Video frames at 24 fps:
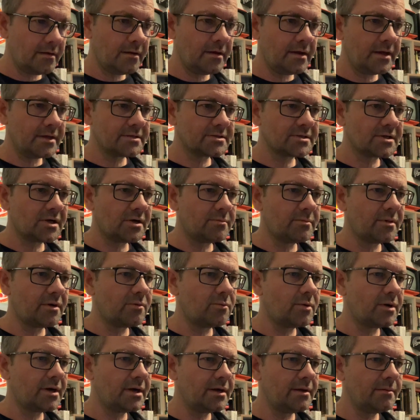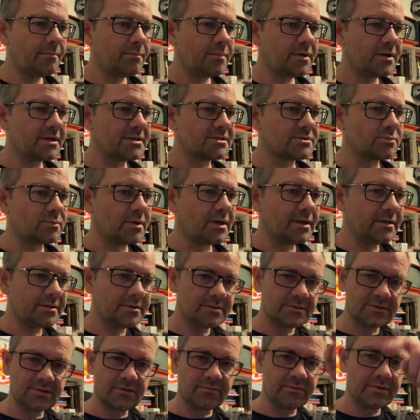x, y +1.
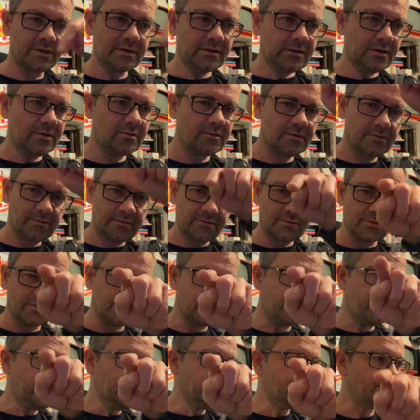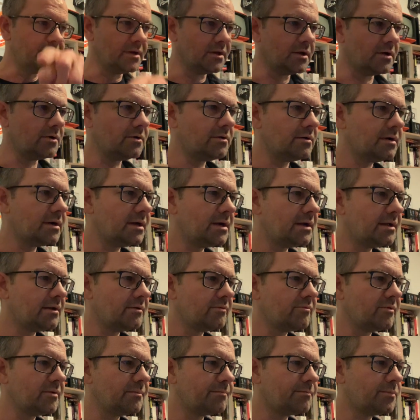So we go to the field below and
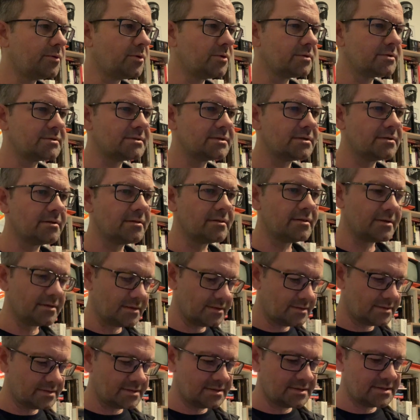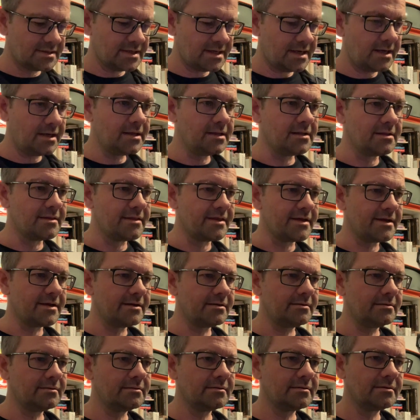we put the tile
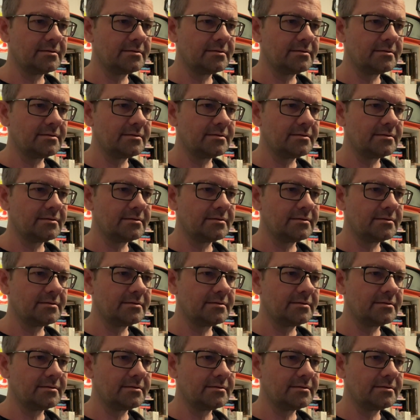there.